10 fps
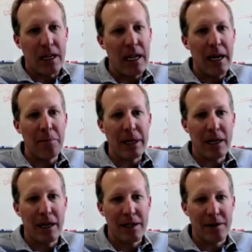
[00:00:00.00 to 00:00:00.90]
And
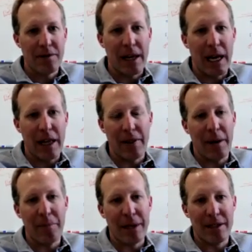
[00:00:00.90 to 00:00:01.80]
because of that,
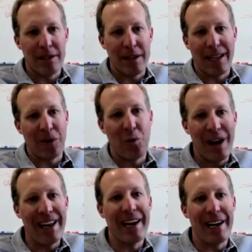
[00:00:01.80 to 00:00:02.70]
that means that like
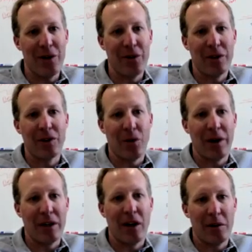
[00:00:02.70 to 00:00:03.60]
when I own a
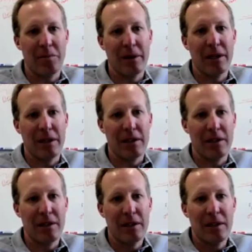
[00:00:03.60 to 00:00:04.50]
$20
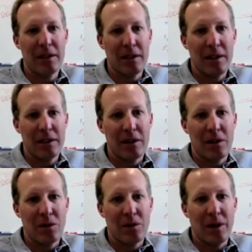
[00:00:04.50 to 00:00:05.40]
bill,
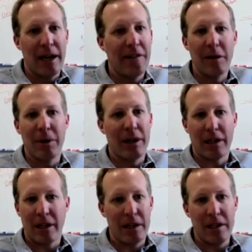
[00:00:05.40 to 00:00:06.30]
everybody
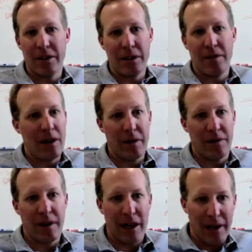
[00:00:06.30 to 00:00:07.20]
can easily
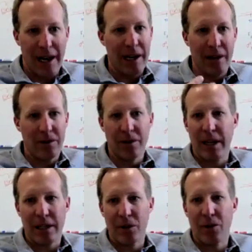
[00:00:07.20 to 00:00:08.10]
verify that I own
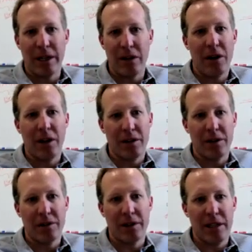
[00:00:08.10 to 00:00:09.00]
that
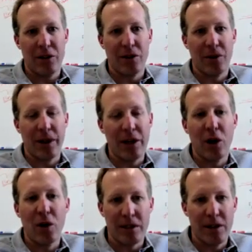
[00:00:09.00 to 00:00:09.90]
$20. And so they
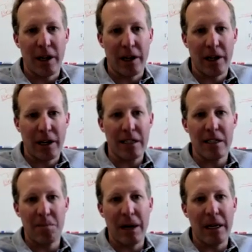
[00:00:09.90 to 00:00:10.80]
know it's not going to get
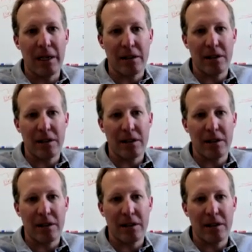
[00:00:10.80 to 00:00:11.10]
spent